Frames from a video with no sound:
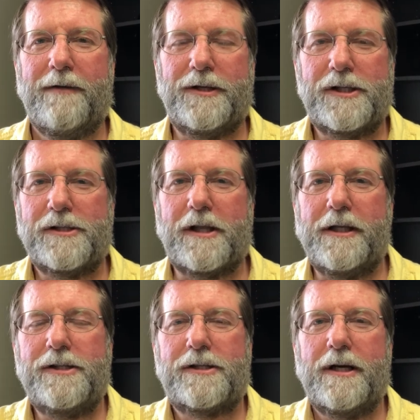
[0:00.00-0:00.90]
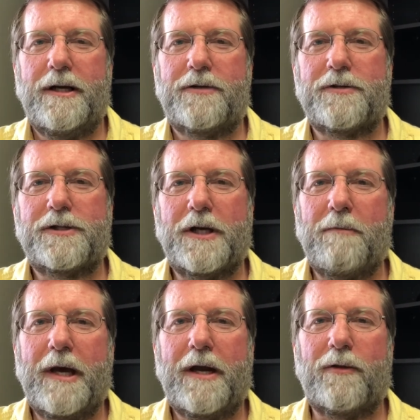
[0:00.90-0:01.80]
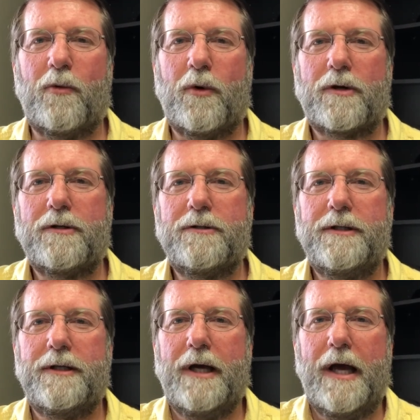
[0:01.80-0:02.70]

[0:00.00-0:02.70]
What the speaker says: This is the least interesting man in the world,